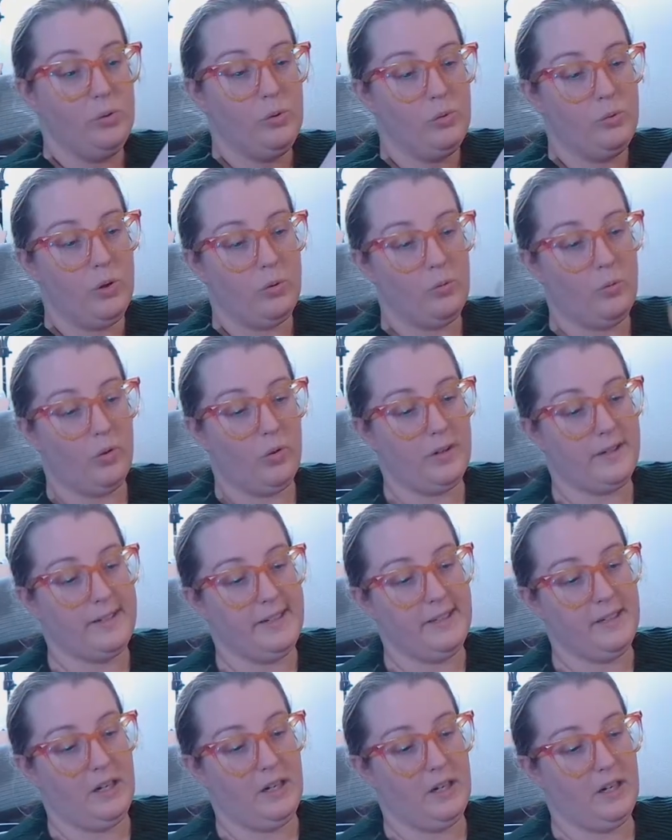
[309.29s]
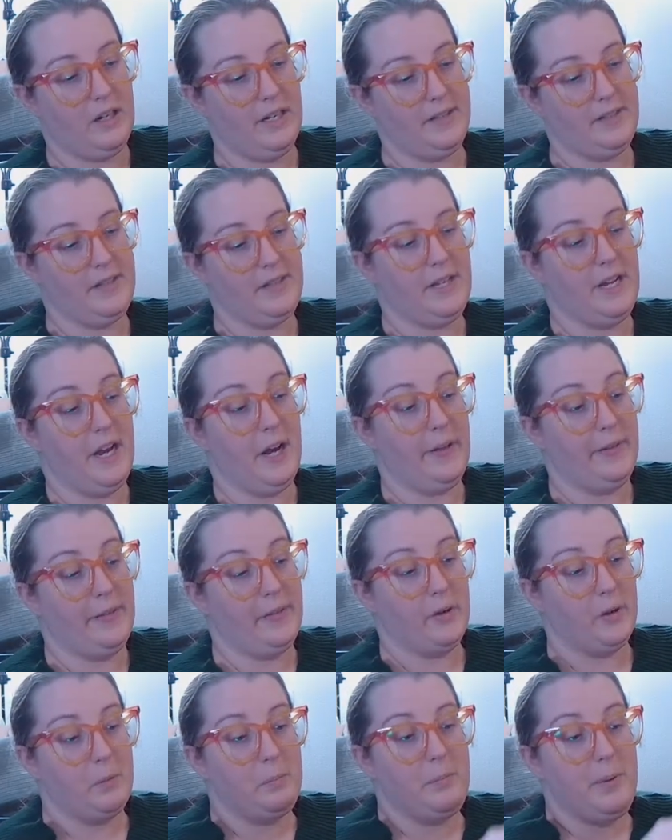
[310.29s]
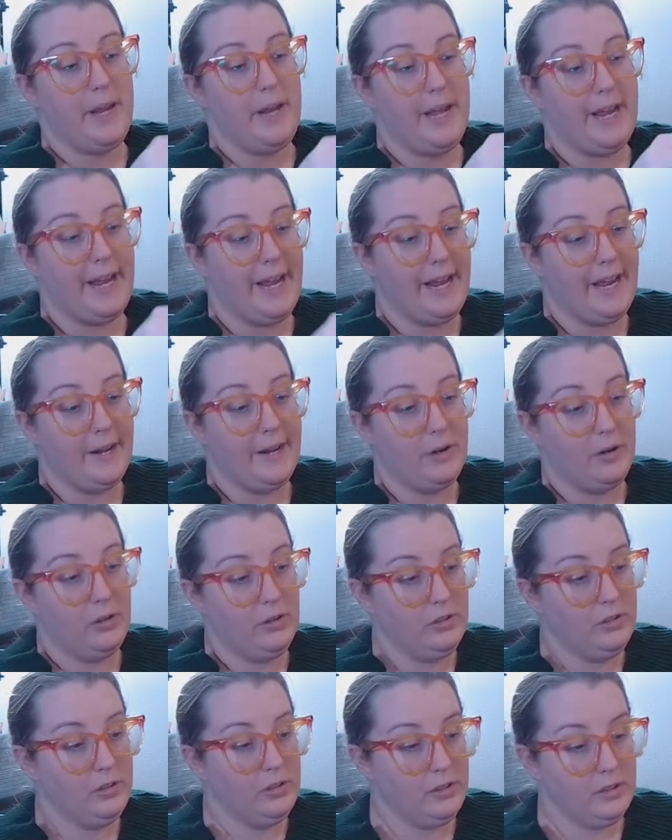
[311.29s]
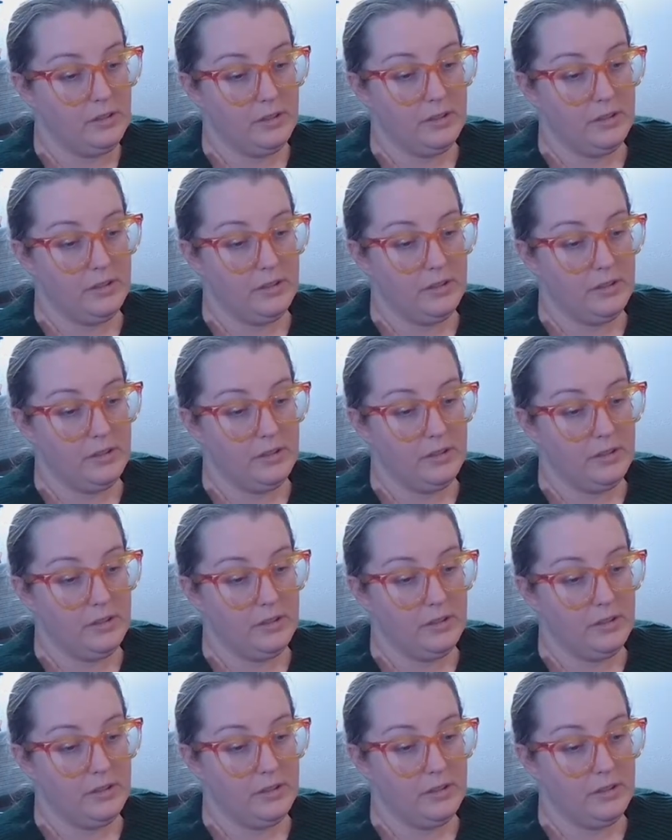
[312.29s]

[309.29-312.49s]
we're working on the other panel,